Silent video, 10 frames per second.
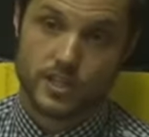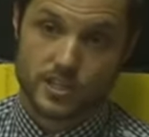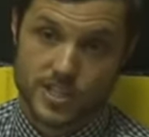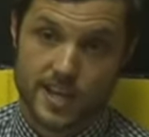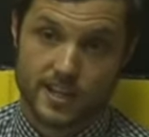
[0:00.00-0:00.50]
at
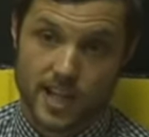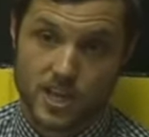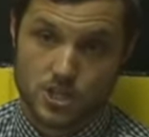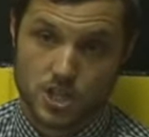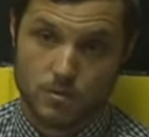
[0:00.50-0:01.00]
the start of
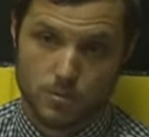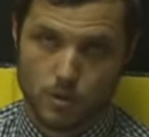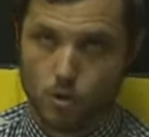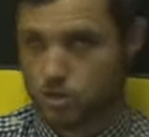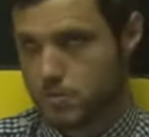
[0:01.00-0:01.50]
last year, where we
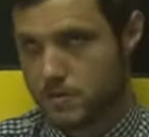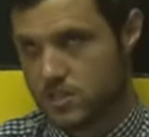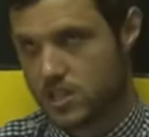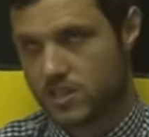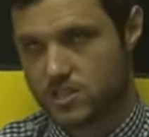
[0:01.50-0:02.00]
lost maybe
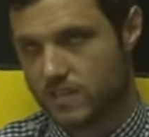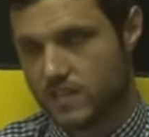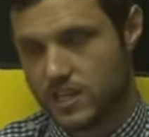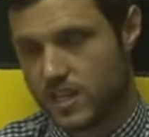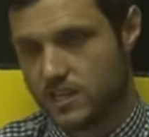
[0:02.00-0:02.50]
6, 7, 8,